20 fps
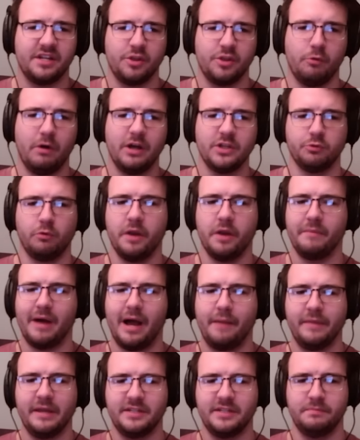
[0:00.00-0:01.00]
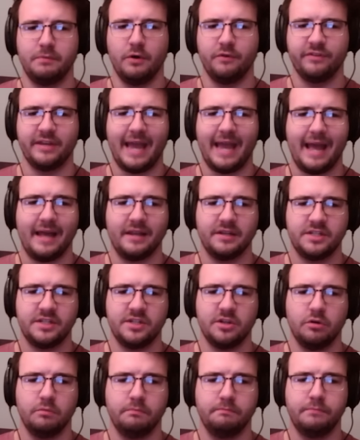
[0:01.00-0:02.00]
otherwise 1 bomb hits both cats.
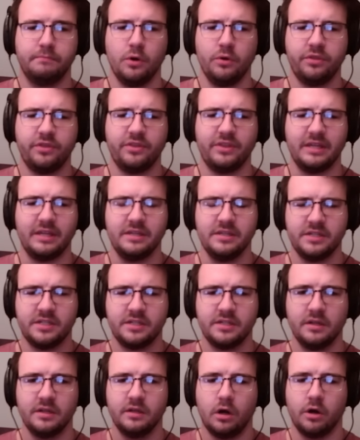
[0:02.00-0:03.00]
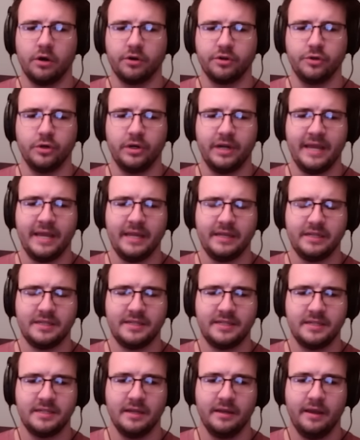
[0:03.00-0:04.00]
So both of these are good
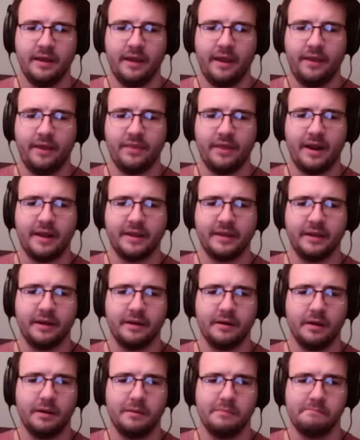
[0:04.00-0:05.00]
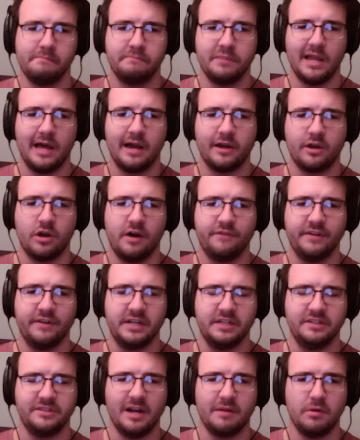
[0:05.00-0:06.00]
hits, and then I can block off
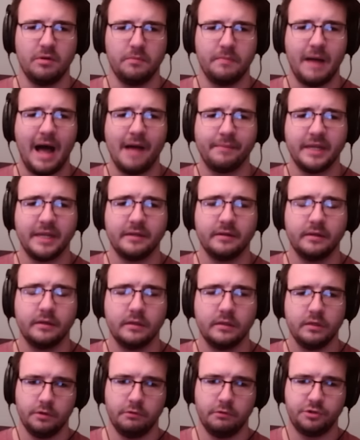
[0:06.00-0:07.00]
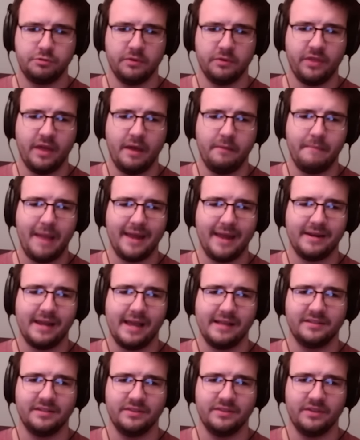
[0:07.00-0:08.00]
any double bombing, which would then
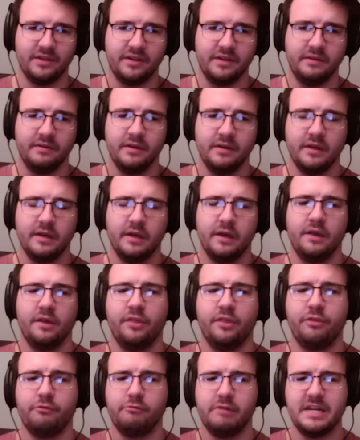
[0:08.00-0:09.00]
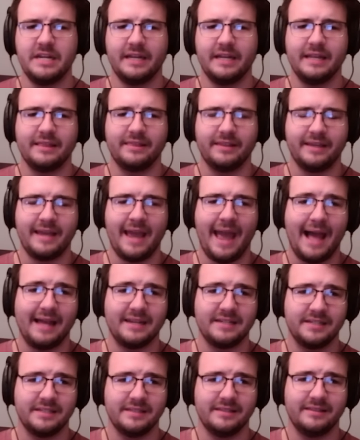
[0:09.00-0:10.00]
mandate the 3 to get the
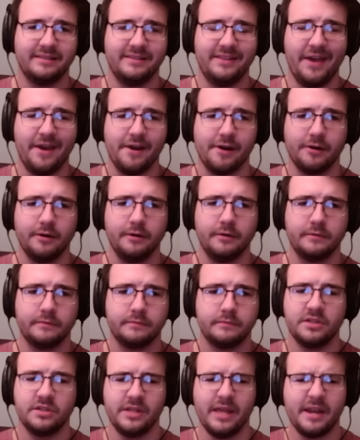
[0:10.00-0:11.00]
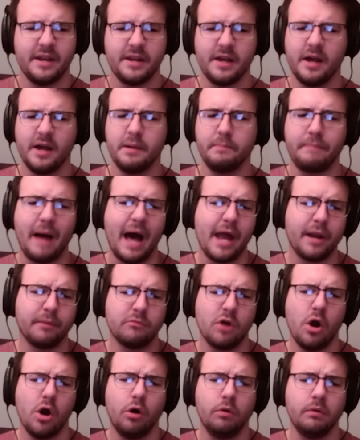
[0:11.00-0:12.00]
cats there. So then bottom
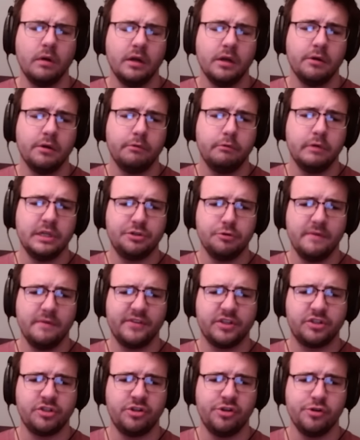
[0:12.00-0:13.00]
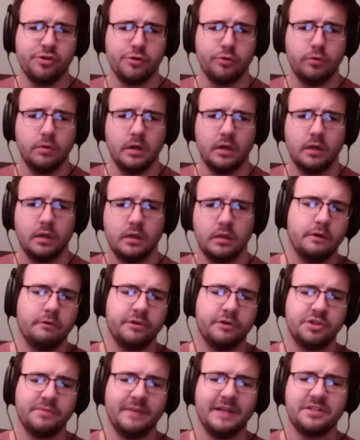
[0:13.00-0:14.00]
row, we do have a 2,
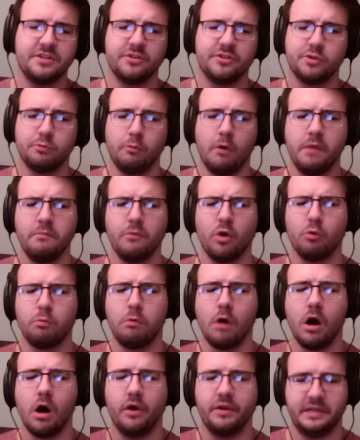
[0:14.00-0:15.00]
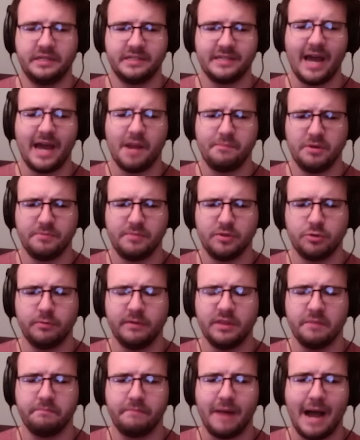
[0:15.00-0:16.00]
which means there's 1 more wall, and it's gotta be
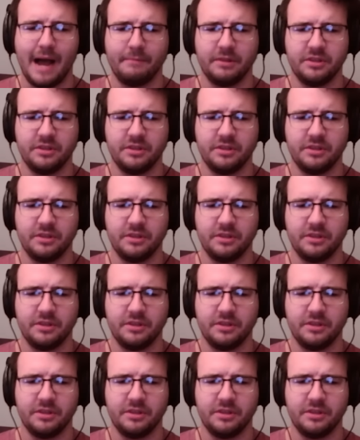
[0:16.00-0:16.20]
between the bomb